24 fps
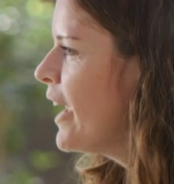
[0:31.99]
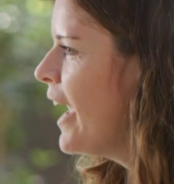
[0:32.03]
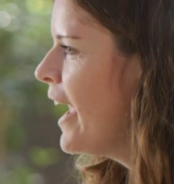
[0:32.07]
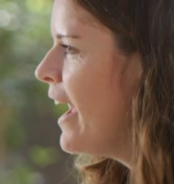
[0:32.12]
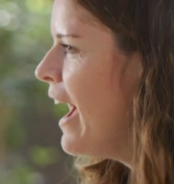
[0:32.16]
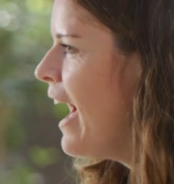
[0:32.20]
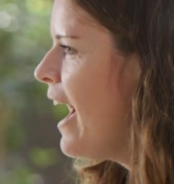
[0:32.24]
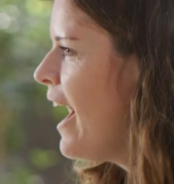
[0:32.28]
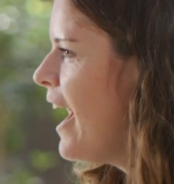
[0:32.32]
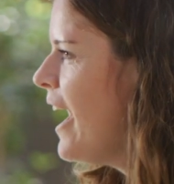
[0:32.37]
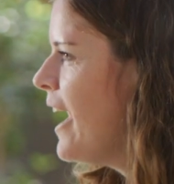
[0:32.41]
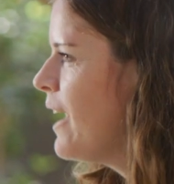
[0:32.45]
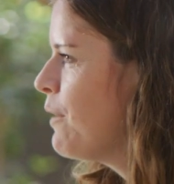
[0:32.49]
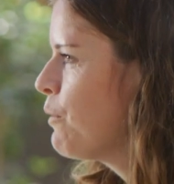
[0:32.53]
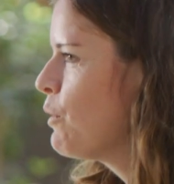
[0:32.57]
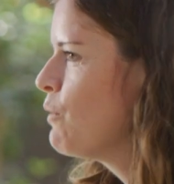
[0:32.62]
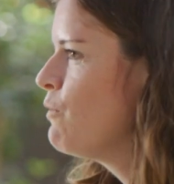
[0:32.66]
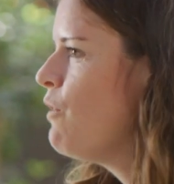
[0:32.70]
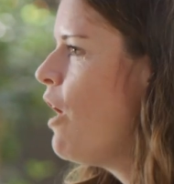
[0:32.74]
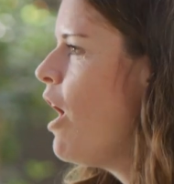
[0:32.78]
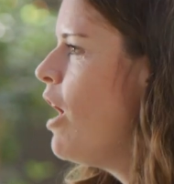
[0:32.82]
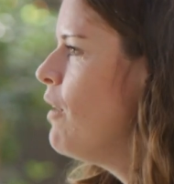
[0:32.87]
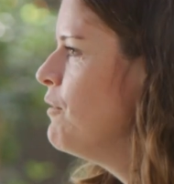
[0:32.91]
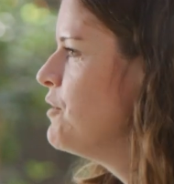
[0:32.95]
AI
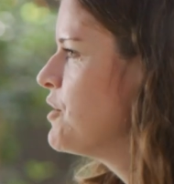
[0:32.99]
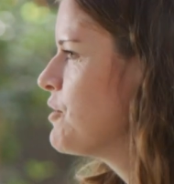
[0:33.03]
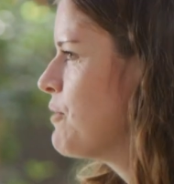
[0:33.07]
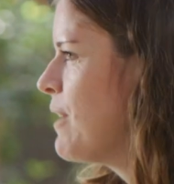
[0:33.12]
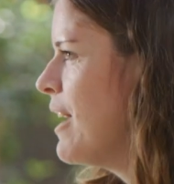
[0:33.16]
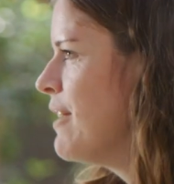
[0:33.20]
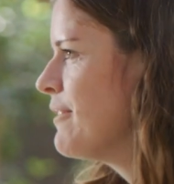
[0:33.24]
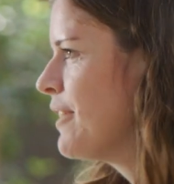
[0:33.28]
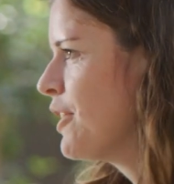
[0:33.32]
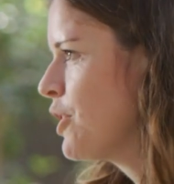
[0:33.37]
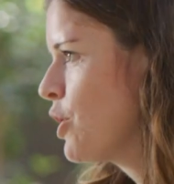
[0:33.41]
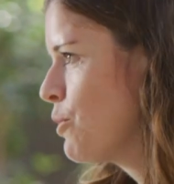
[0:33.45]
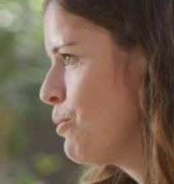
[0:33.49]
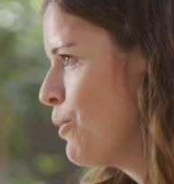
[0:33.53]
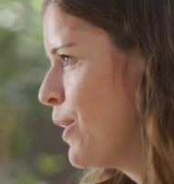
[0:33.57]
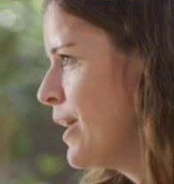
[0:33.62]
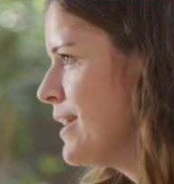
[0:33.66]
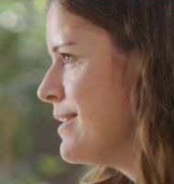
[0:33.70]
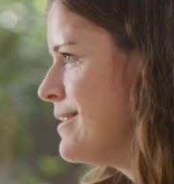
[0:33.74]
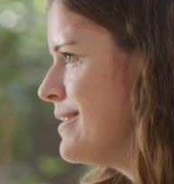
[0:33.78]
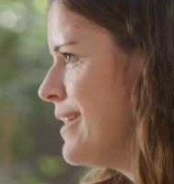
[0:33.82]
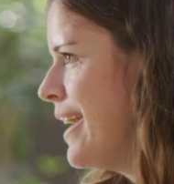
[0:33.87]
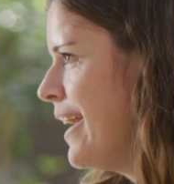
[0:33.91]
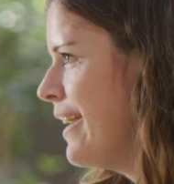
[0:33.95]
revolves around
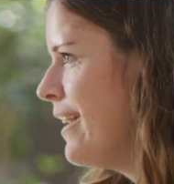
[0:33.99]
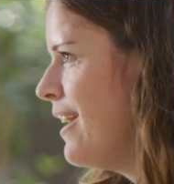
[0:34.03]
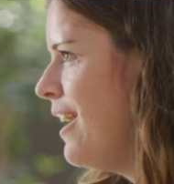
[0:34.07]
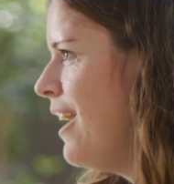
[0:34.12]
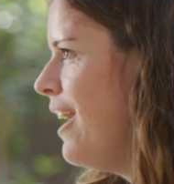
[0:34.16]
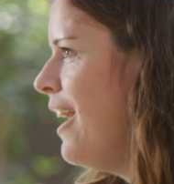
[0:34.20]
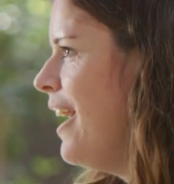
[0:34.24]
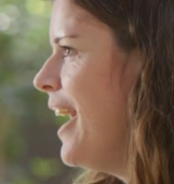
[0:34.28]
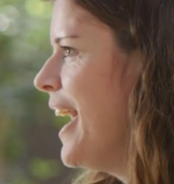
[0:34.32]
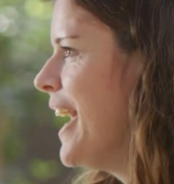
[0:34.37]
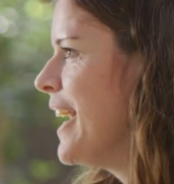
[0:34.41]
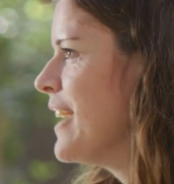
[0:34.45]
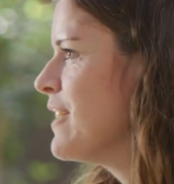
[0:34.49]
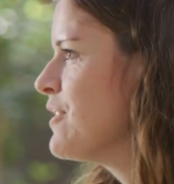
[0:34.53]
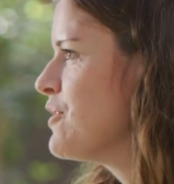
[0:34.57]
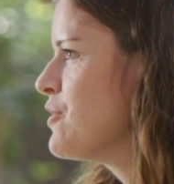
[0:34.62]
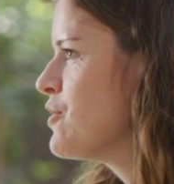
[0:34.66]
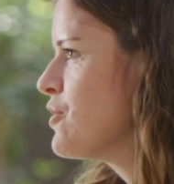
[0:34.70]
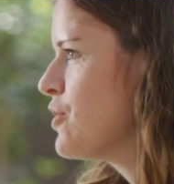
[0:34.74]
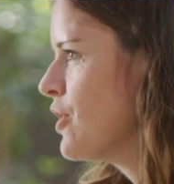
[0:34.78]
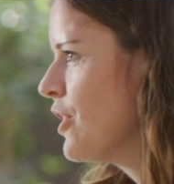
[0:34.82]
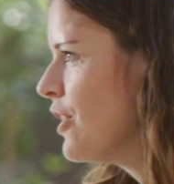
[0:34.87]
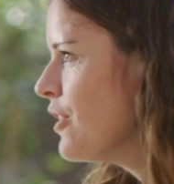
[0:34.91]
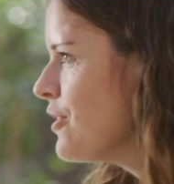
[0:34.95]
enterprise data and
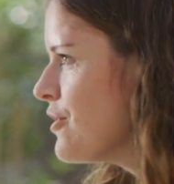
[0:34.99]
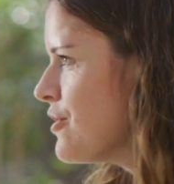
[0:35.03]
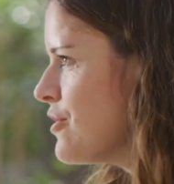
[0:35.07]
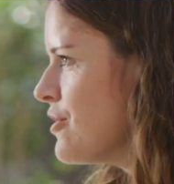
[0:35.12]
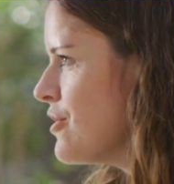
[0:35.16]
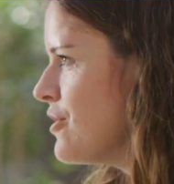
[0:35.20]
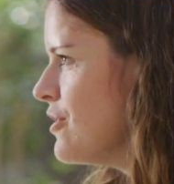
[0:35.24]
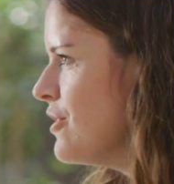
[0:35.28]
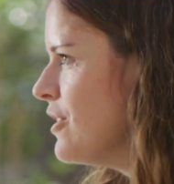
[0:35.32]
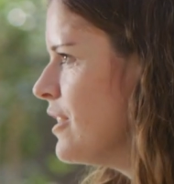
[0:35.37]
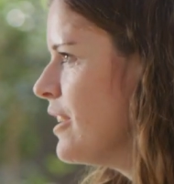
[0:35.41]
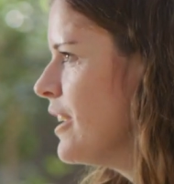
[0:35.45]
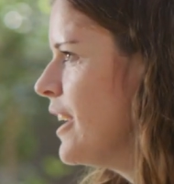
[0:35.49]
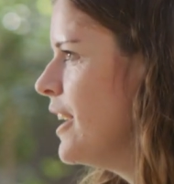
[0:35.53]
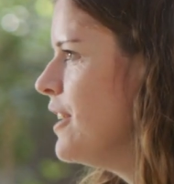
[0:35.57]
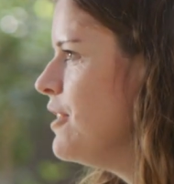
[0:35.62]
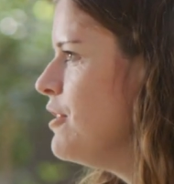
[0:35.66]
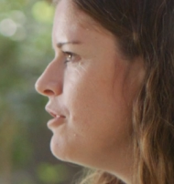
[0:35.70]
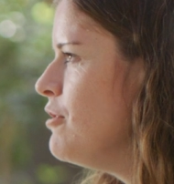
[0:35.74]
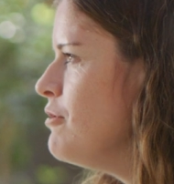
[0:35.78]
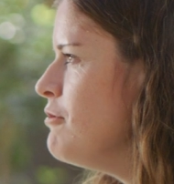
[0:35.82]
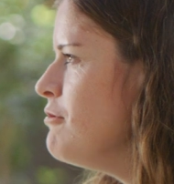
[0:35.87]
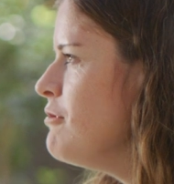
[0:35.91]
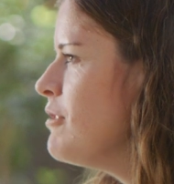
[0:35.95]
search. Can
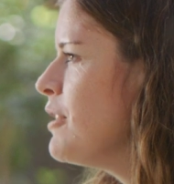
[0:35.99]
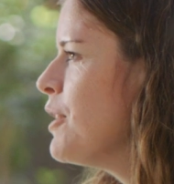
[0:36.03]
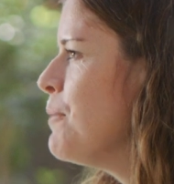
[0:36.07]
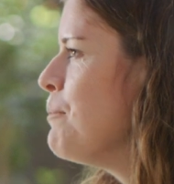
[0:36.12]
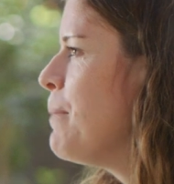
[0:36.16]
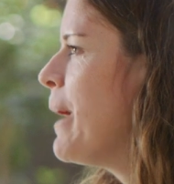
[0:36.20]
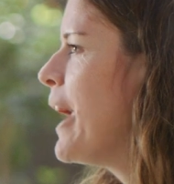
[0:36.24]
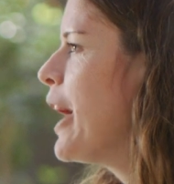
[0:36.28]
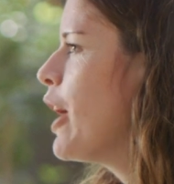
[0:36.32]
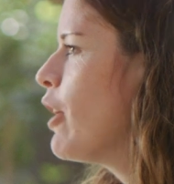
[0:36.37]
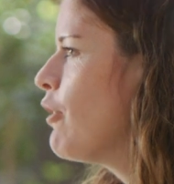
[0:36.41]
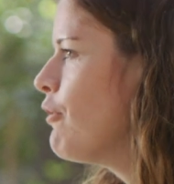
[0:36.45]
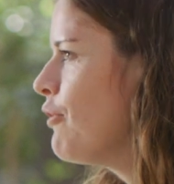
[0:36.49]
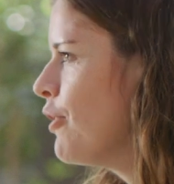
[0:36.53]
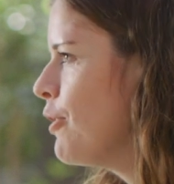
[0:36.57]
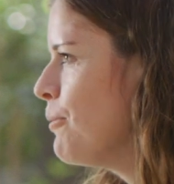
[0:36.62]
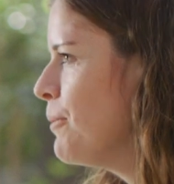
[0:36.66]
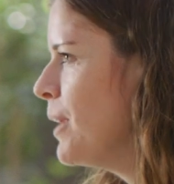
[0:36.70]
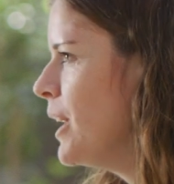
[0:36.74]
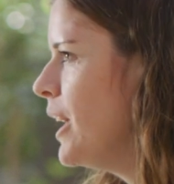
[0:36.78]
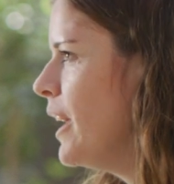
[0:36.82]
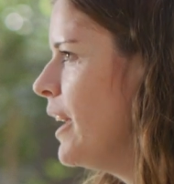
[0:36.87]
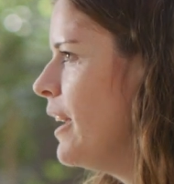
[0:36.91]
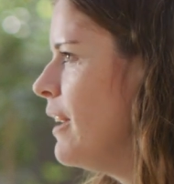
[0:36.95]
you compare for
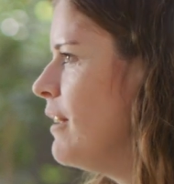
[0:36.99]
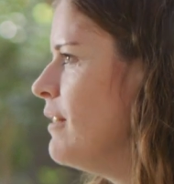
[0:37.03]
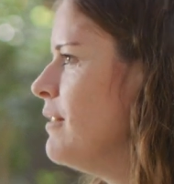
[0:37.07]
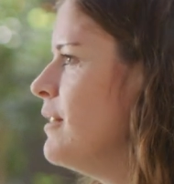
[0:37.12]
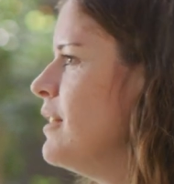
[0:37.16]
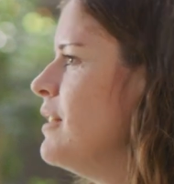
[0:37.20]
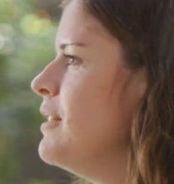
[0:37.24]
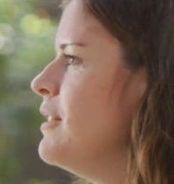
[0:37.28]
me